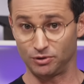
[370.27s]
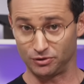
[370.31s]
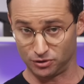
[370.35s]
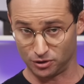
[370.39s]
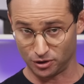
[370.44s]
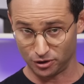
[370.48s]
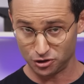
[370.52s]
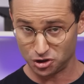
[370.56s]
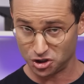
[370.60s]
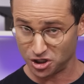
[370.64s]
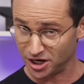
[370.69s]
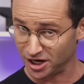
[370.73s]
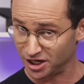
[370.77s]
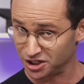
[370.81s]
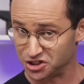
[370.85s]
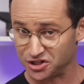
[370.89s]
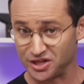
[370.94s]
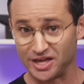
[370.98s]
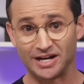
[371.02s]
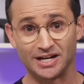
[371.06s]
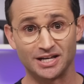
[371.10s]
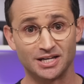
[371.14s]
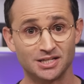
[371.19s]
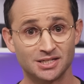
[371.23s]
with no charge
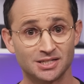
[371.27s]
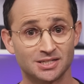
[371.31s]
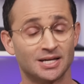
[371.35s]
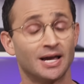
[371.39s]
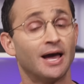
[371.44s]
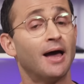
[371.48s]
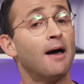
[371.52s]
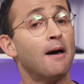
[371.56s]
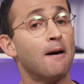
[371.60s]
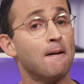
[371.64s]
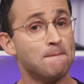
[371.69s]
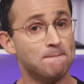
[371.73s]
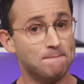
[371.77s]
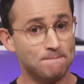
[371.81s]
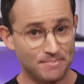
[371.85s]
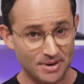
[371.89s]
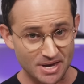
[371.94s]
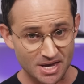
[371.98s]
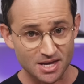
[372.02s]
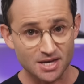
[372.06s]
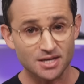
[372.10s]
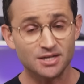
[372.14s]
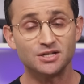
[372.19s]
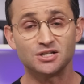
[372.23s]
that is,
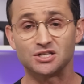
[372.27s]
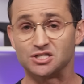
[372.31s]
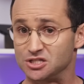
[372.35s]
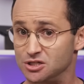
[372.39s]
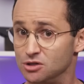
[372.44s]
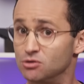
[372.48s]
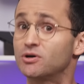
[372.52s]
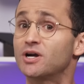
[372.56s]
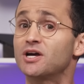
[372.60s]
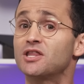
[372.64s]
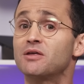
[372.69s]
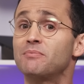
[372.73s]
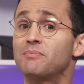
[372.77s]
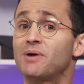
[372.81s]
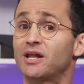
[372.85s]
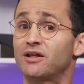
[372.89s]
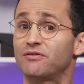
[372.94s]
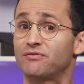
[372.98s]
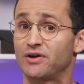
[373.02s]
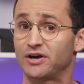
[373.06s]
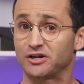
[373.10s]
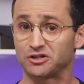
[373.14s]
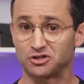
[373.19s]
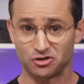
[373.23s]
B, you still get the
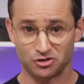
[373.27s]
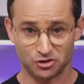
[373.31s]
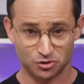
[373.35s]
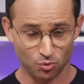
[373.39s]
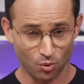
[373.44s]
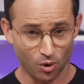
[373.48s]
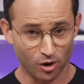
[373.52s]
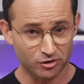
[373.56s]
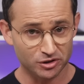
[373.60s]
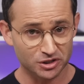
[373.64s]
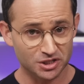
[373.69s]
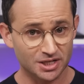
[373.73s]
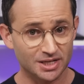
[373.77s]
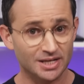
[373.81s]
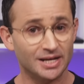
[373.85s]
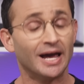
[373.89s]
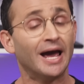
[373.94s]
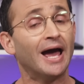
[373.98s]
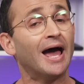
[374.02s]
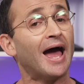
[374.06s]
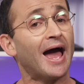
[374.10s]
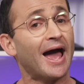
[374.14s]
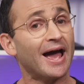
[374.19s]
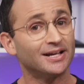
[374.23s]
manufacturer's warranty,
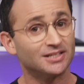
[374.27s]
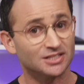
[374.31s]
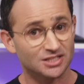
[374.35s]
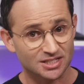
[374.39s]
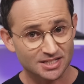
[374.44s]
and